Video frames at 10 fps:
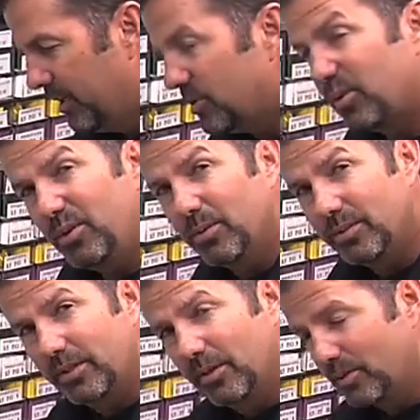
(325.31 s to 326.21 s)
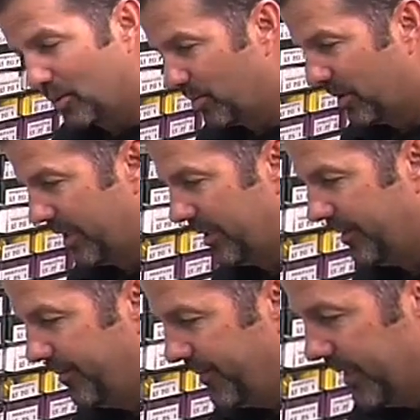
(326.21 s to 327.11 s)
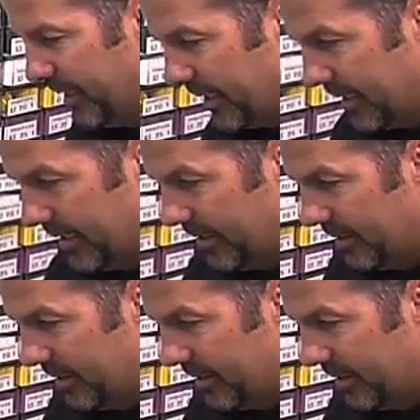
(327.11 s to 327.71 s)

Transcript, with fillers: So you as a coach or player, kind of